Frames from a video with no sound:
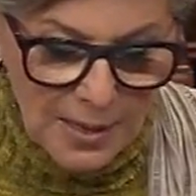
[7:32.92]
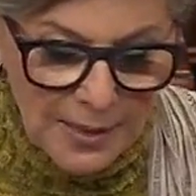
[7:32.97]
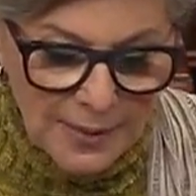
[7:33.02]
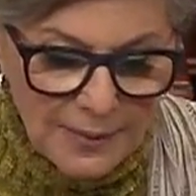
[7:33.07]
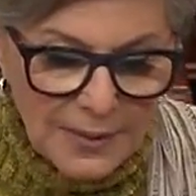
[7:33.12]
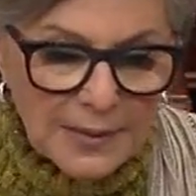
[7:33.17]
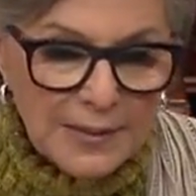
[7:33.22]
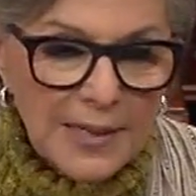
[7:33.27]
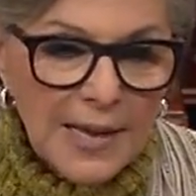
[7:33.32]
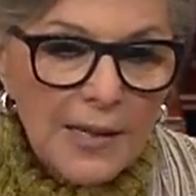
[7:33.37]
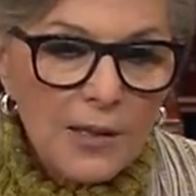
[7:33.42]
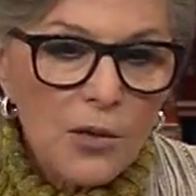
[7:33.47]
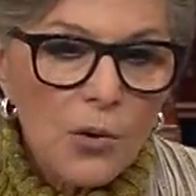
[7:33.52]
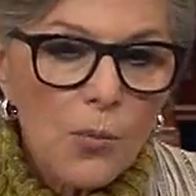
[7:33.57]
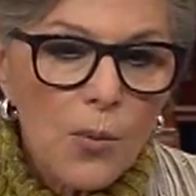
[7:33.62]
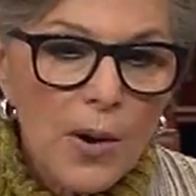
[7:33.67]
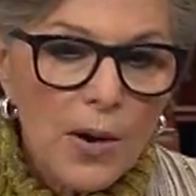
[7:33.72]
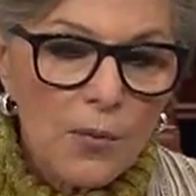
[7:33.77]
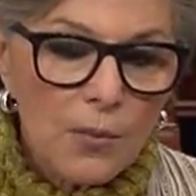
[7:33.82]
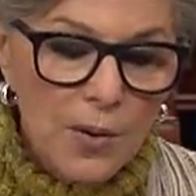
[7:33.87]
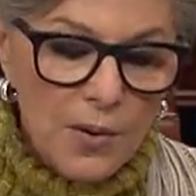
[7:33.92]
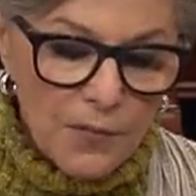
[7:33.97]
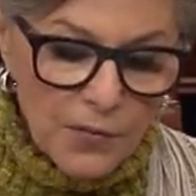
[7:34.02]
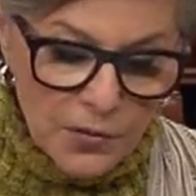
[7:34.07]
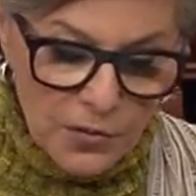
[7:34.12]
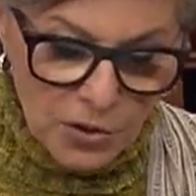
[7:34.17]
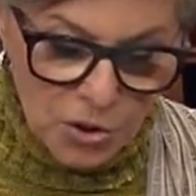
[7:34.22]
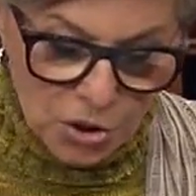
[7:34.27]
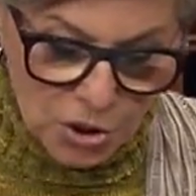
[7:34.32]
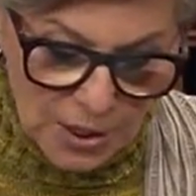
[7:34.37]
the Delaware River,
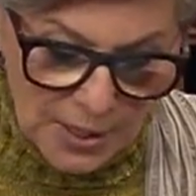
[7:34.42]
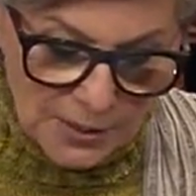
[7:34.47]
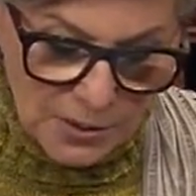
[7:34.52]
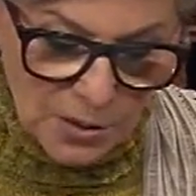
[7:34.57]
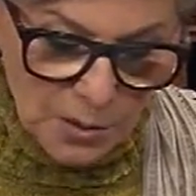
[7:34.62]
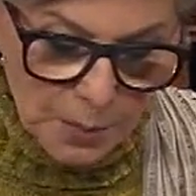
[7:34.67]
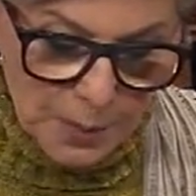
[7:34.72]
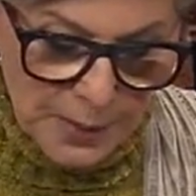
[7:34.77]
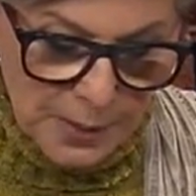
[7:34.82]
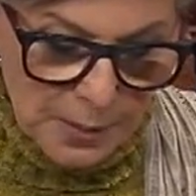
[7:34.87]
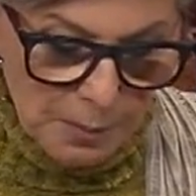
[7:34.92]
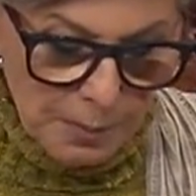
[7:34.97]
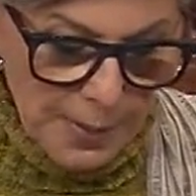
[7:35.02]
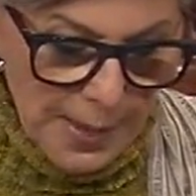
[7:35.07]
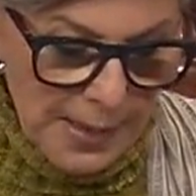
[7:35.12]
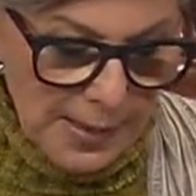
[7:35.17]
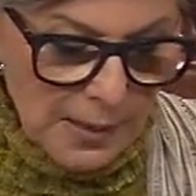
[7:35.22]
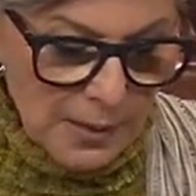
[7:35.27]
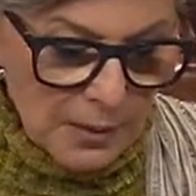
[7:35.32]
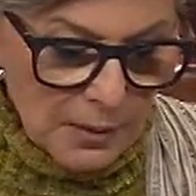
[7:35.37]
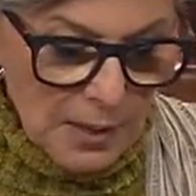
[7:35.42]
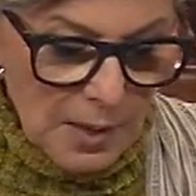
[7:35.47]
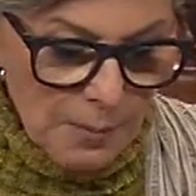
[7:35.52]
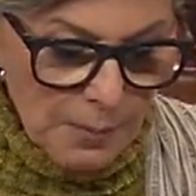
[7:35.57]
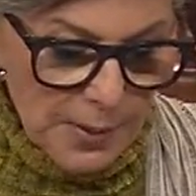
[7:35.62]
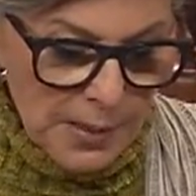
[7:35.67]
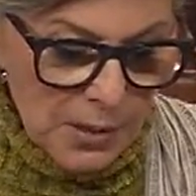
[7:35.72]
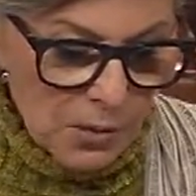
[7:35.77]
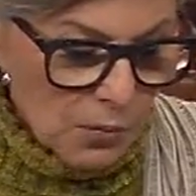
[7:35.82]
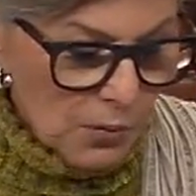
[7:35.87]
the Chesapeake Bay,
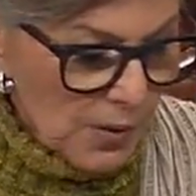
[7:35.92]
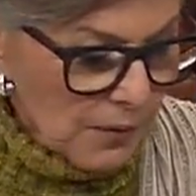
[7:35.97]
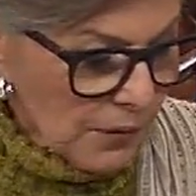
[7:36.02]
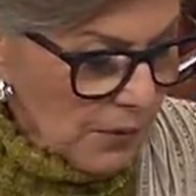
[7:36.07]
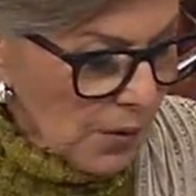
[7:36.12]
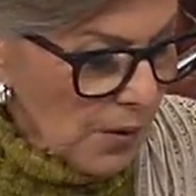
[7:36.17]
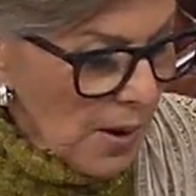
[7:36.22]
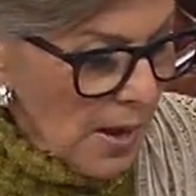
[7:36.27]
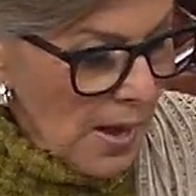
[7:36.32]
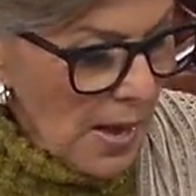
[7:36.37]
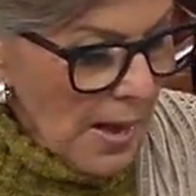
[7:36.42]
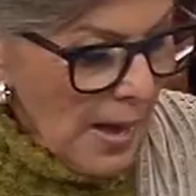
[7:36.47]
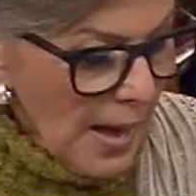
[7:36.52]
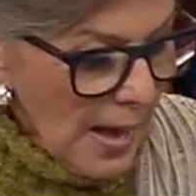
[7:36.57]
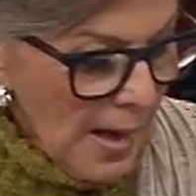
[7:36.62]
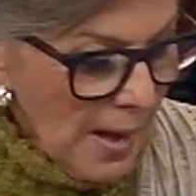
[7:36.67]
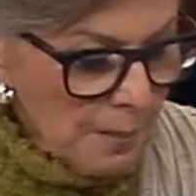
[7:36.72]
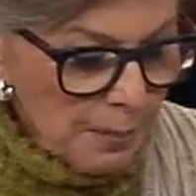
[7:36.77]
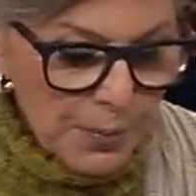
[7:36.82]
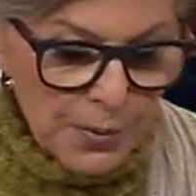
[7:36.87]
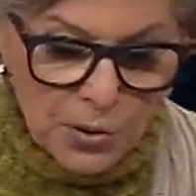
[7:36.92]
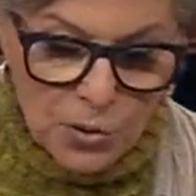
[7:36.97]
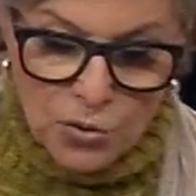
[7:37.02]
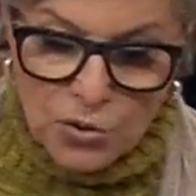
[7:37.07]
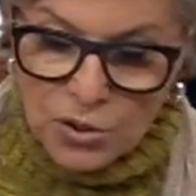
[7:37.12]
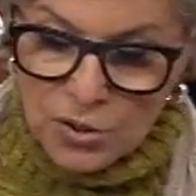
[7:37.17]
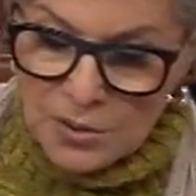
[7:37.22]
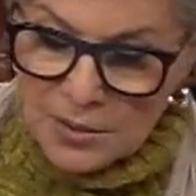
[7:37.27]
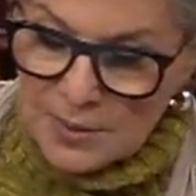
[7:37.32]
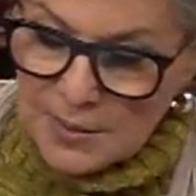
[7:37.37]
Columbia River, and
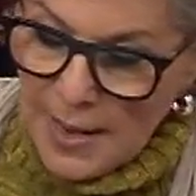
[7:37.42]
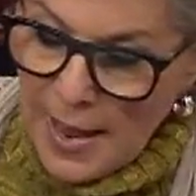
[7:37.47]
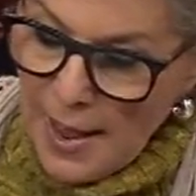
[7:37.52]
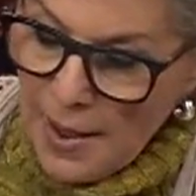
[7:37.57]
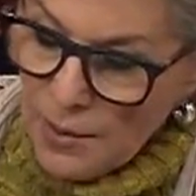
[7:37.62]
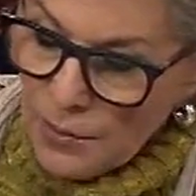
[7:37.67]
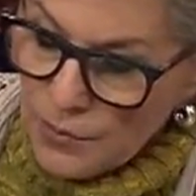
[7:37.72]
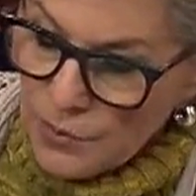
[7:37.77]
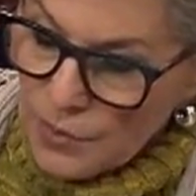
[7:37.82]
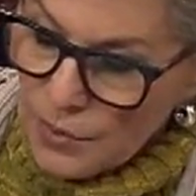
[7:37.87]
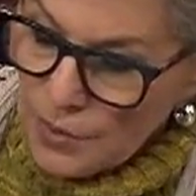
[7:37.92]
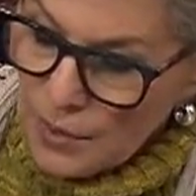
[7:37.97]
Puget Sound.